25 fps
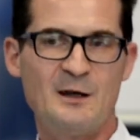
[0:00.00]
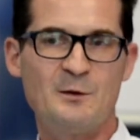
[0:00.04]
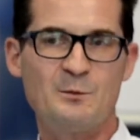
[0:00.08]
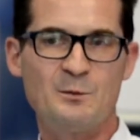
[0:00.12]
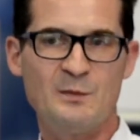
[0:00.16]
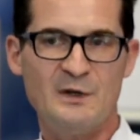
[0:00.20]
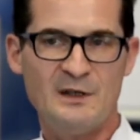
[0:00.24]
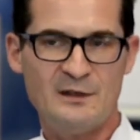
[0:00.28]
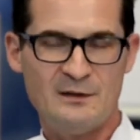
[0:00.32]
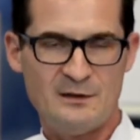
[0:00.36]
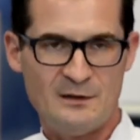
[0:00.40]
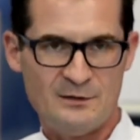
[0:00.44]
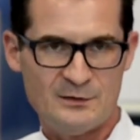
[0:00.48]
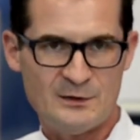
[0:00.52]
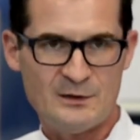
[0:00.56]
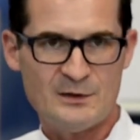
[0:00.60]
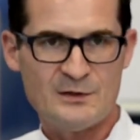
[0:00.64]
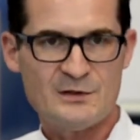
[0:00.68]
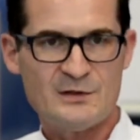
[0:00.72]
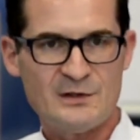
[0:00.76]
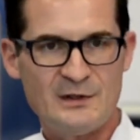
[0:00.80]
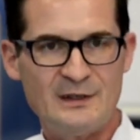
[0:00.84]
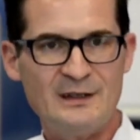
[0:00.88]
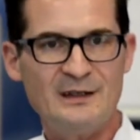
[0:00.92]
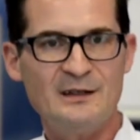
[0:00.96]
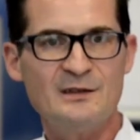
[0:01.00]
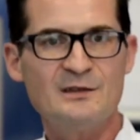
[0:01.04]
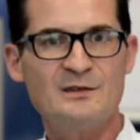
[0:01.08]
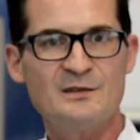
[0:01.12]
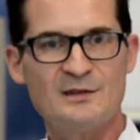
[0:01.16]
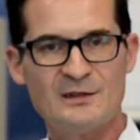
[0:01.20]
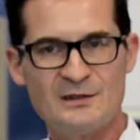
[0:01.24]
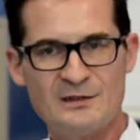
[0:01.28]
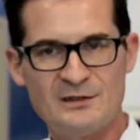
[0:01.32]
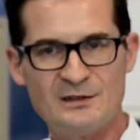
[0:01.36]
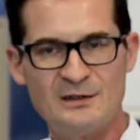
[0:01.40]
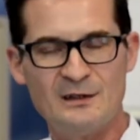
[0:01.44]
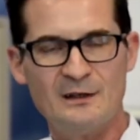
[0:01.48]
But of course, it is
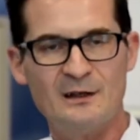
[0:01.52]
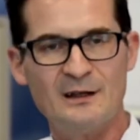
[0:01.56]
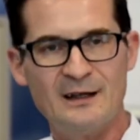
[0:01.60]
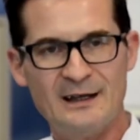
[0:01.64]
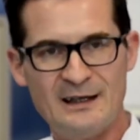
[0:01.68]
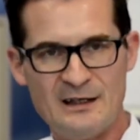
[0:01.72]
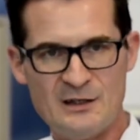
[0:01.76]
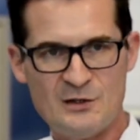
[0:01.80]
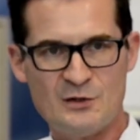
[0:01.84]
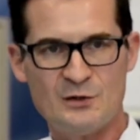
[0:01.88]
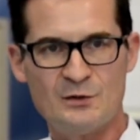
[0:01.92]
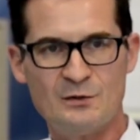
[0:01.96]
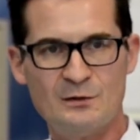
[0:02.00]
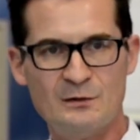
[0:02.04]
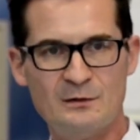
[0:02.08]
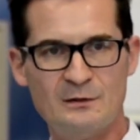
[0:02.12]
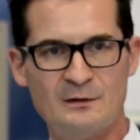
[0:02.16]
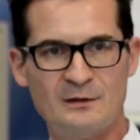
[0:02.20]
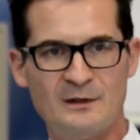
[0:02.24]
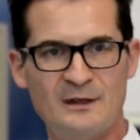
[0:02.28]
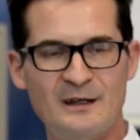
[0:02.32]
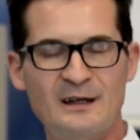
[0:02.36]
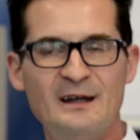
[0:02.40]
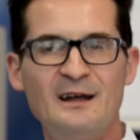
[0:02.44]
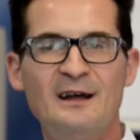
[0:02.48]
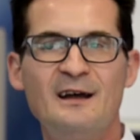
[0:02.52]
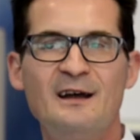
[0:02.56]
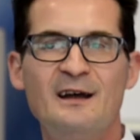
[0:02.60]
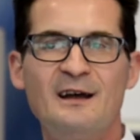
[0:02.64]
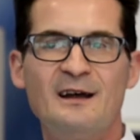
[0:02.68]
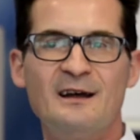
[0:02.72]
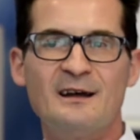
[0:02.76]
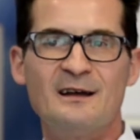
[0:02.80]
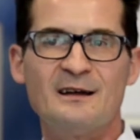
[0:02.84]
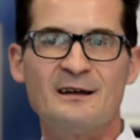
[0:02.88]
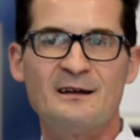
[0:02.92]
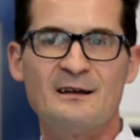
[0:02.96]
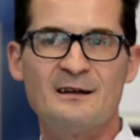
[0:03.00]
still Azure.
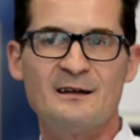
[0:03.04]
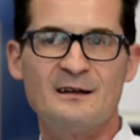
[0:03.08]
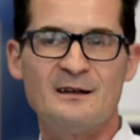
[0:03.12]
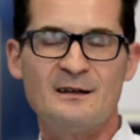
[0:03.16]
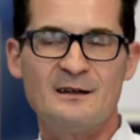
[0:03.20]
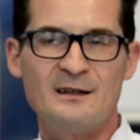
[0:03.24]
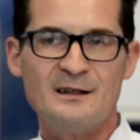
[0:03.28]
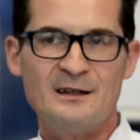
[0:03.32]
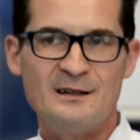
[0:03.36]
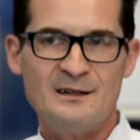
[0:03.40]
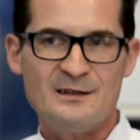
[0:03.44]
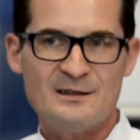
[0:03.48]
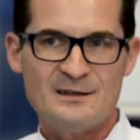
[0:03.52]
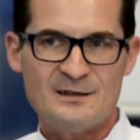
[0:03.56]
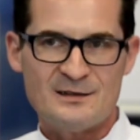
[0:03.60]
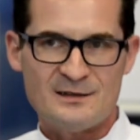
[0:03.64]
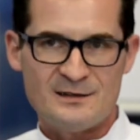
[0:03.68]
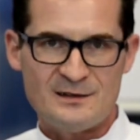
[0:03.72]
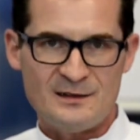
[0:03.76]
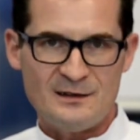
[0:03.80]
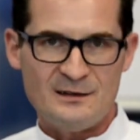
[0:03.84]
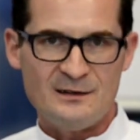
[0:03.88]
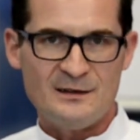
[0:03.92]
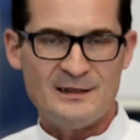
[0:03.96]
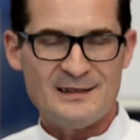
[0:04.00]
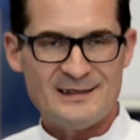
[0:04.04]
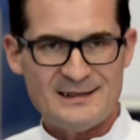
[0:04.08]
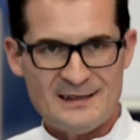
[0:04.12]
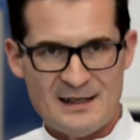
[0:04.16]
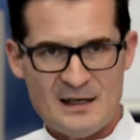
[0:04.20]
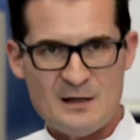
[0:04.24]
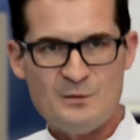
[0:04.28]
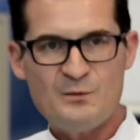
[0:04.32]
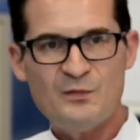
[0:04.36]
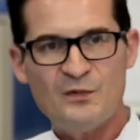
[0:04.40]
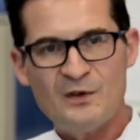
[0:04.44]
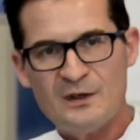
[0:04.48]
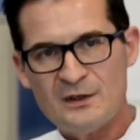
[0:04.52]
It is still the
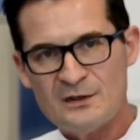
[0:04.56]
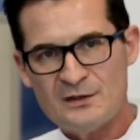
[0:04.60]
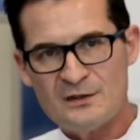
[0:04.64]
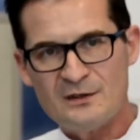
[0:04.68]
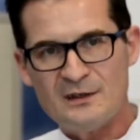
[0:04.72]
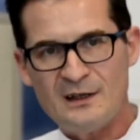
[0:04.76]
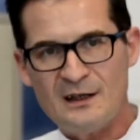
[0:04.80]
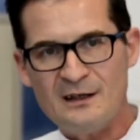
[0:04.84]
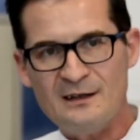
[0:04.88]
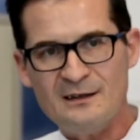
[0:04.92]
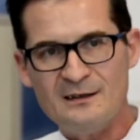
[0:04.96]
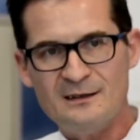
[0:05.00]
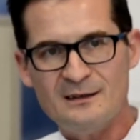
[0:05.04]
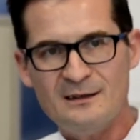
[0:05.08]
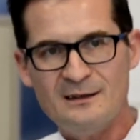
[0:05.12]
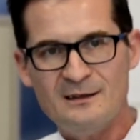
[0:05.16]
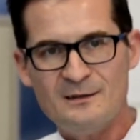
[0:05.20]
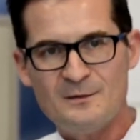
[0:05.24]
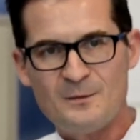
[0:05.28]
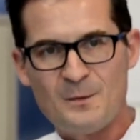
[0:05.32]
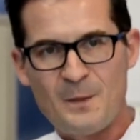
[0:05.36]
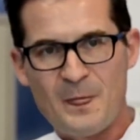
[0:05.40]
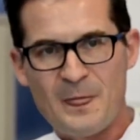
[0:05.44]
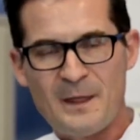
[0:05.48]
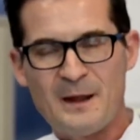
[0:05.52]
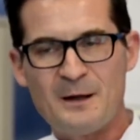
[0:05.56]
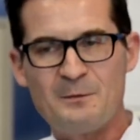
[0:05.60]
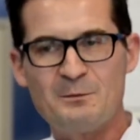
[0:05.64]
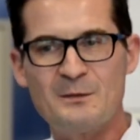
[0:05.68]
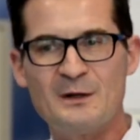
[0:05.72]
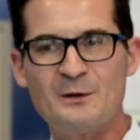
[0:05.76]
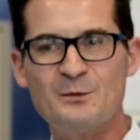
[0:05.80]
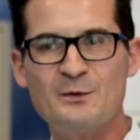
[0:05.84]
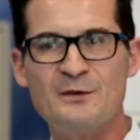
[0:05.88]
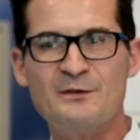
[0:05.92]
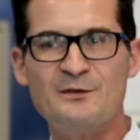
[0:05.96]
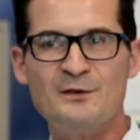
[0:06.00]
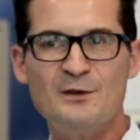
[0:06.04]
same functionality,
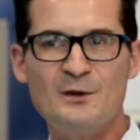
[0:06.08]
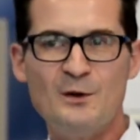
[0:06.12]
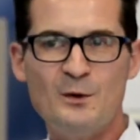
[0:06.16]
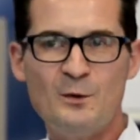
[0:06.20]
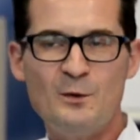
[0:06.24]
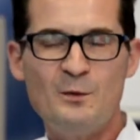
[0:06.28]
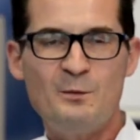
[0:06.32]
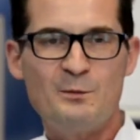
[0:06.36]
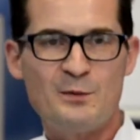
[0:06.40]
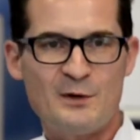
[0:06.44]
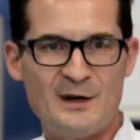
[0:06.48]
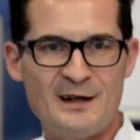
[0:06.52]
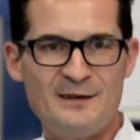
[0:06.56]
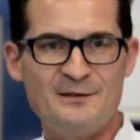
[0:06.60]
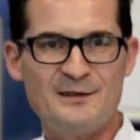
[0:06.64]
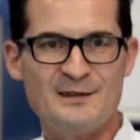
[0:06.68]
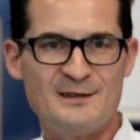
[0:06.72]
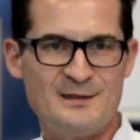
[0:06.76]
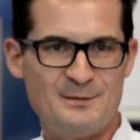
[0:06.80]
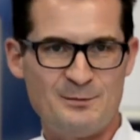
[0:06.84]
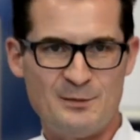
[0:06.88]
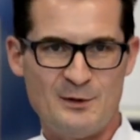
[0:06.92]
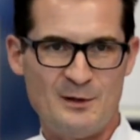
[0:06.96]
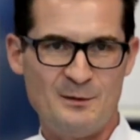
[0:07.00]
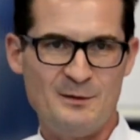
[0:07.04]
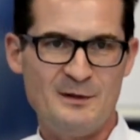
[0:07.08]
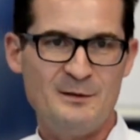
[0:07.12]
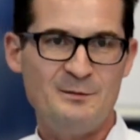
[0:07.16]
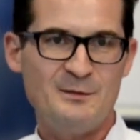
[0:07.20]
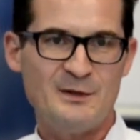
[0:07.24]
but with no privacy problem